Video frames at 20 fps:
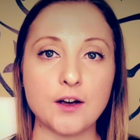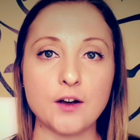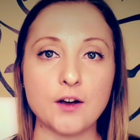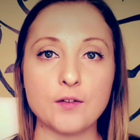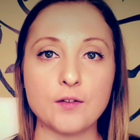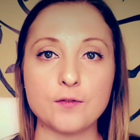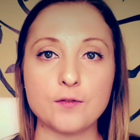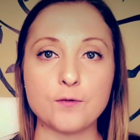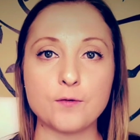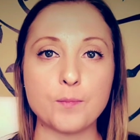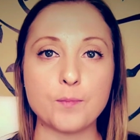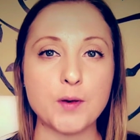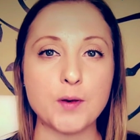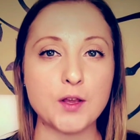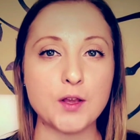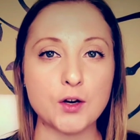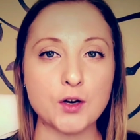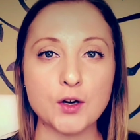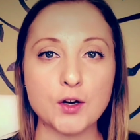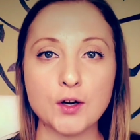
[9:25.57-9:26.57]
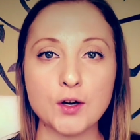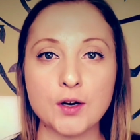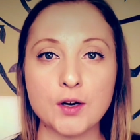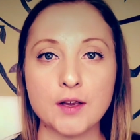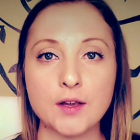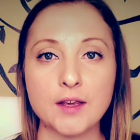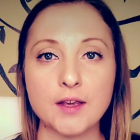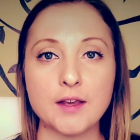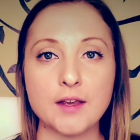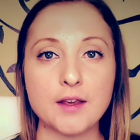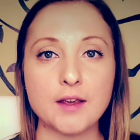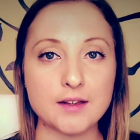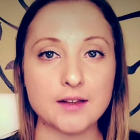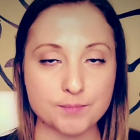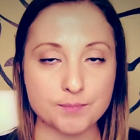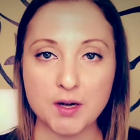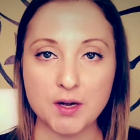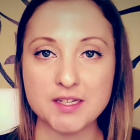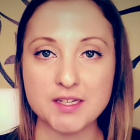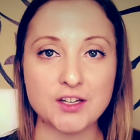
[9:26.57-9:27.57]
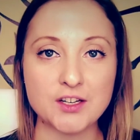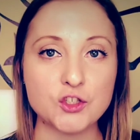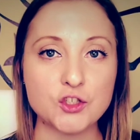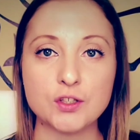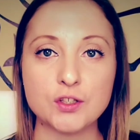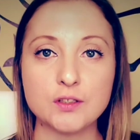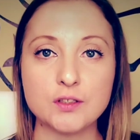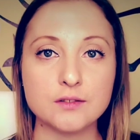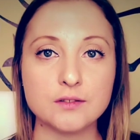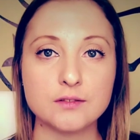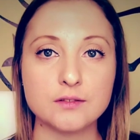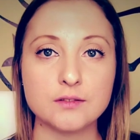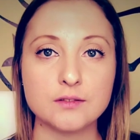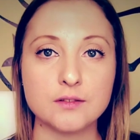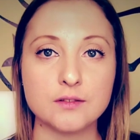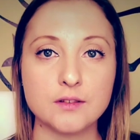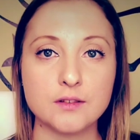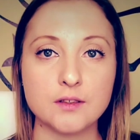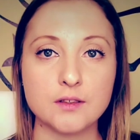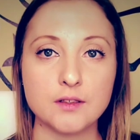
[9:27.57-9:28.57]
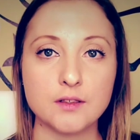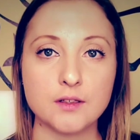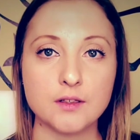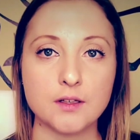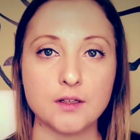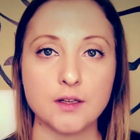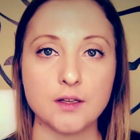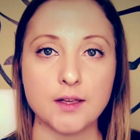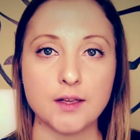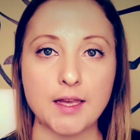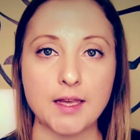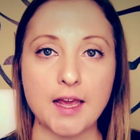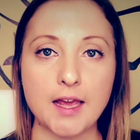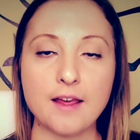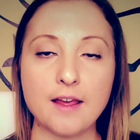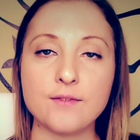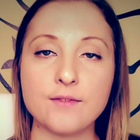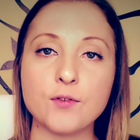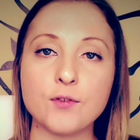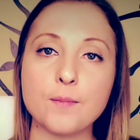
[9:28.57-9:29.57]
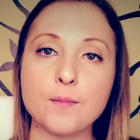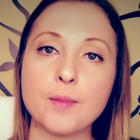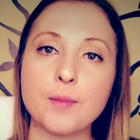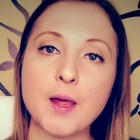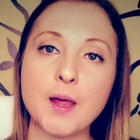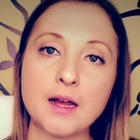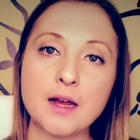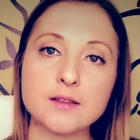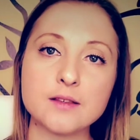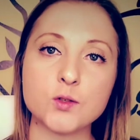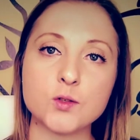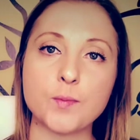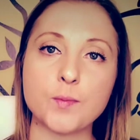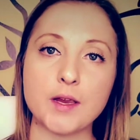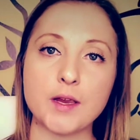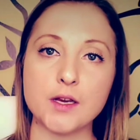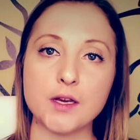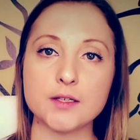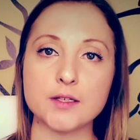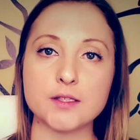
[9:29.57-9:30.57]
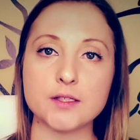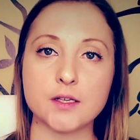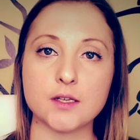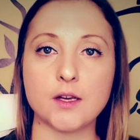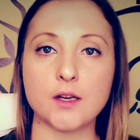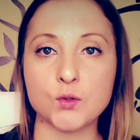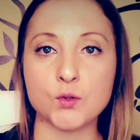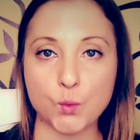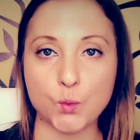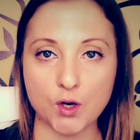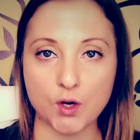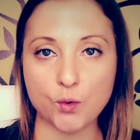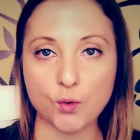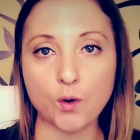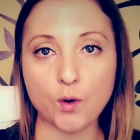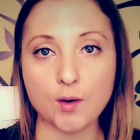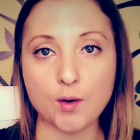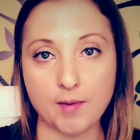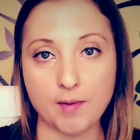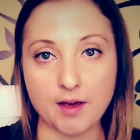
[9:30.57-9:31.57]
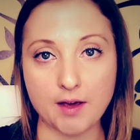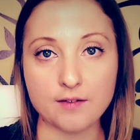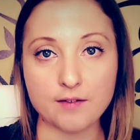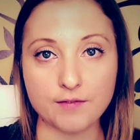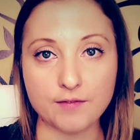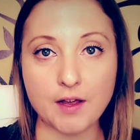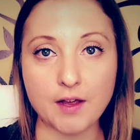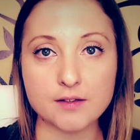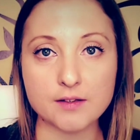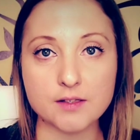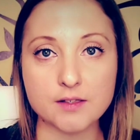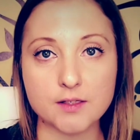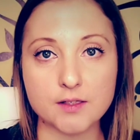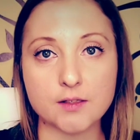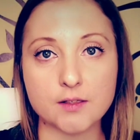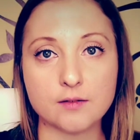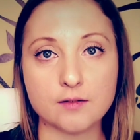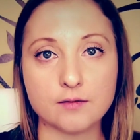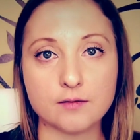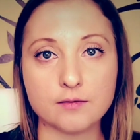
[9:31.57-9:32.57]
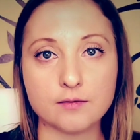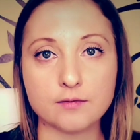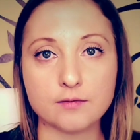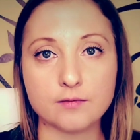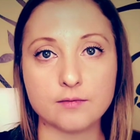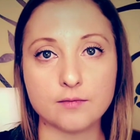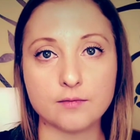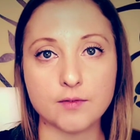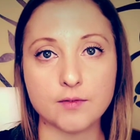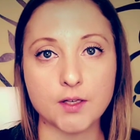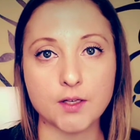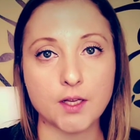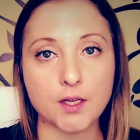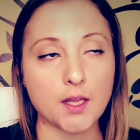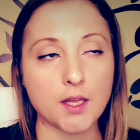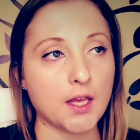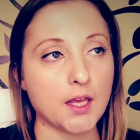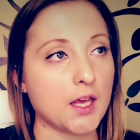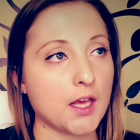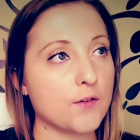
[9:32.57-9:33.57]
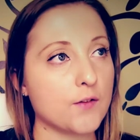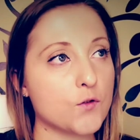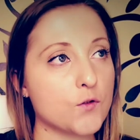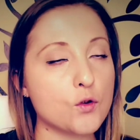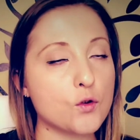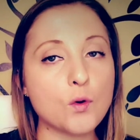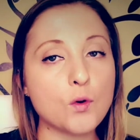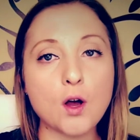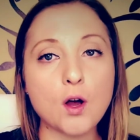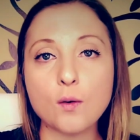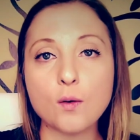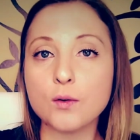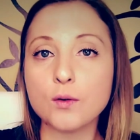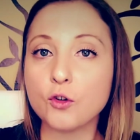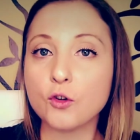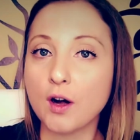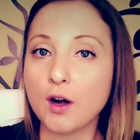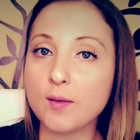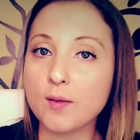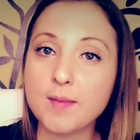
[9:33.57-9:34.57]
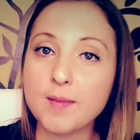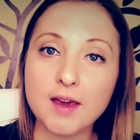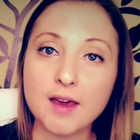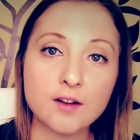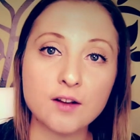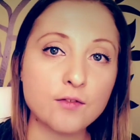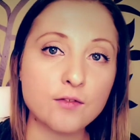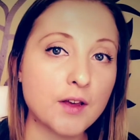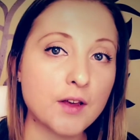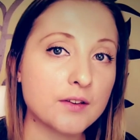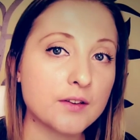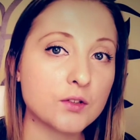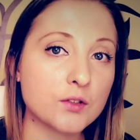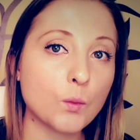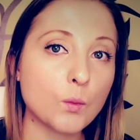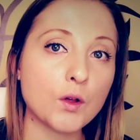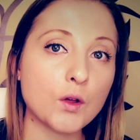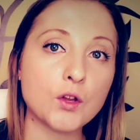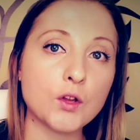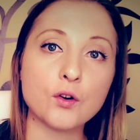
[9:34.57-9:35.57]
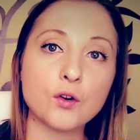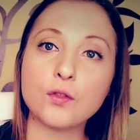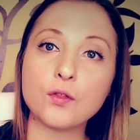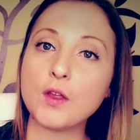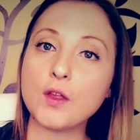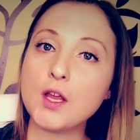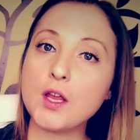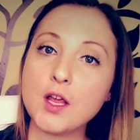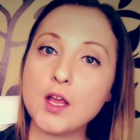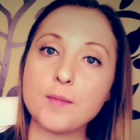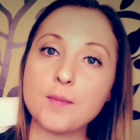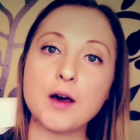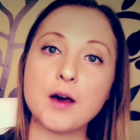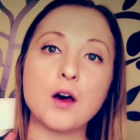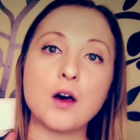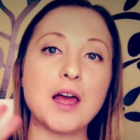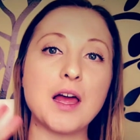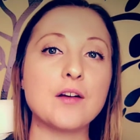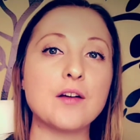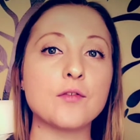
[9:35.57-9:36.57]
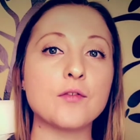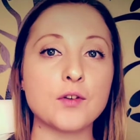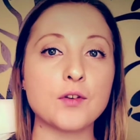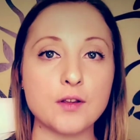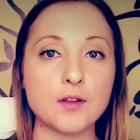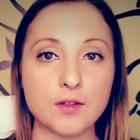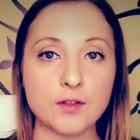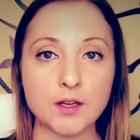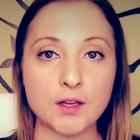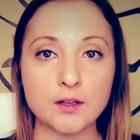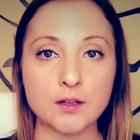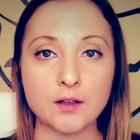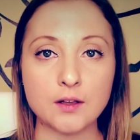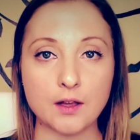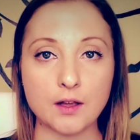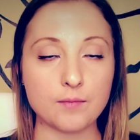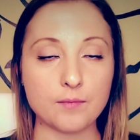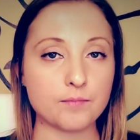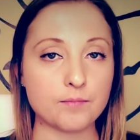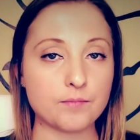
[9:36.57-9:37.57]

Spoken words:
of pure potential. And from that space is where you want to manifest. If you go and try to manifest while you're thinking about everything